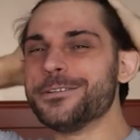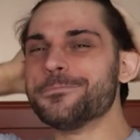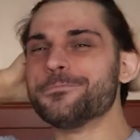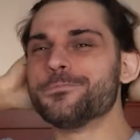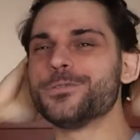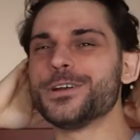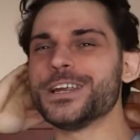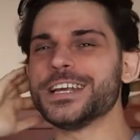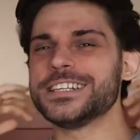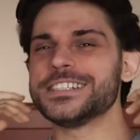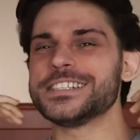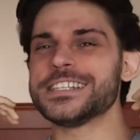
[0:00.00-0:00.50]
and
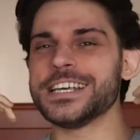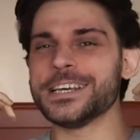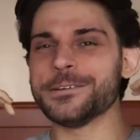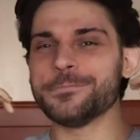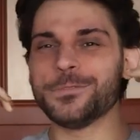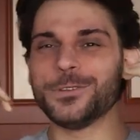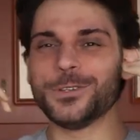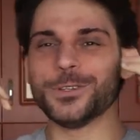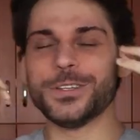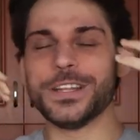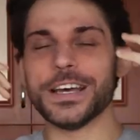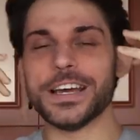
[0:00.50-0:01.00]
brings him
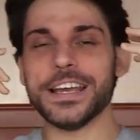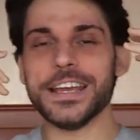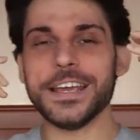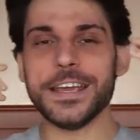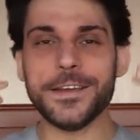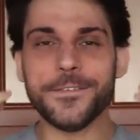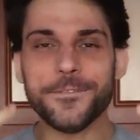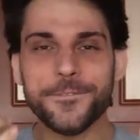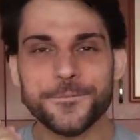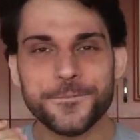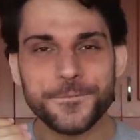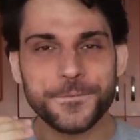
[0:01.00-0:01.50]
to the
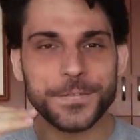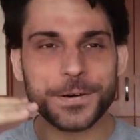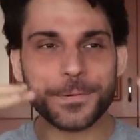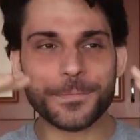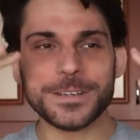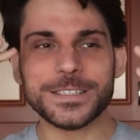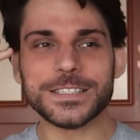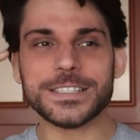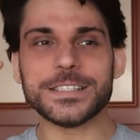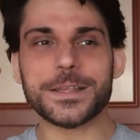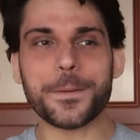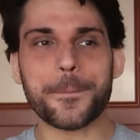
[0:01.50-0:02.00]

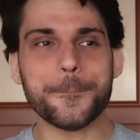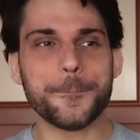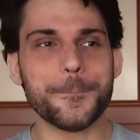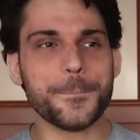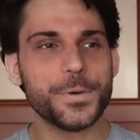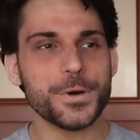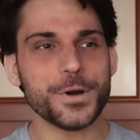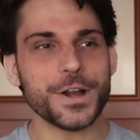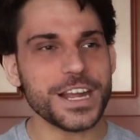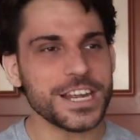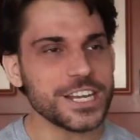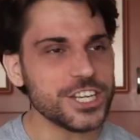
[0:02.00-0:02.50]
infamous
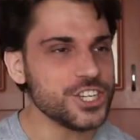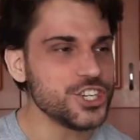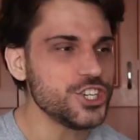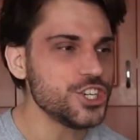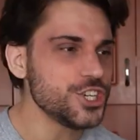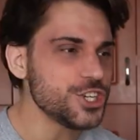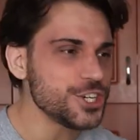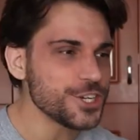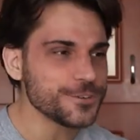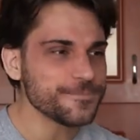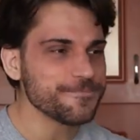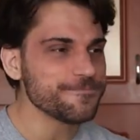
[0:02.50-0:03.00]

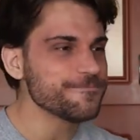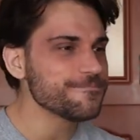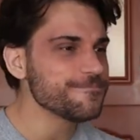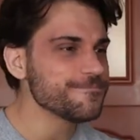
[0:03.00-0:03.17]
bridge.